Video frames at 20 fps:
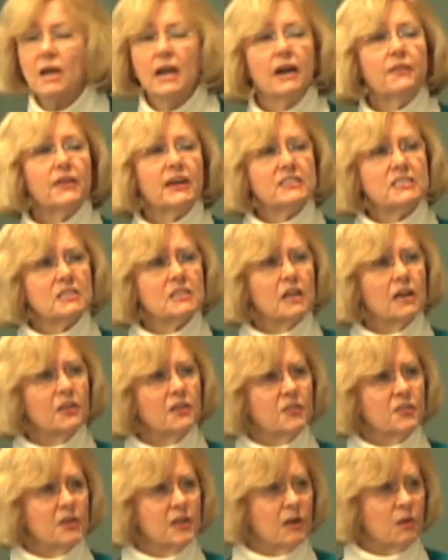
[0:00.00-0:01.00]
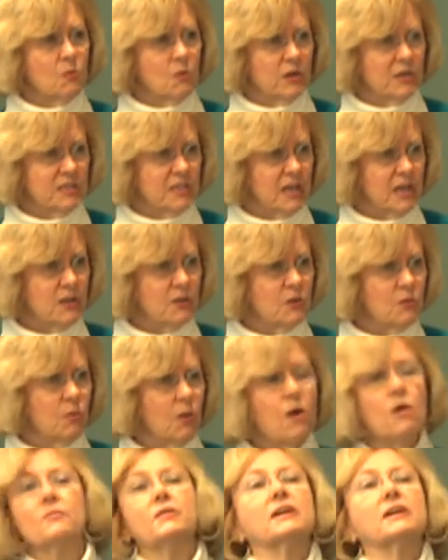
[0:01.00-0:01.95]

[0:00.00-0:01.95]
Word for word: And that's another thing I want to say to you all.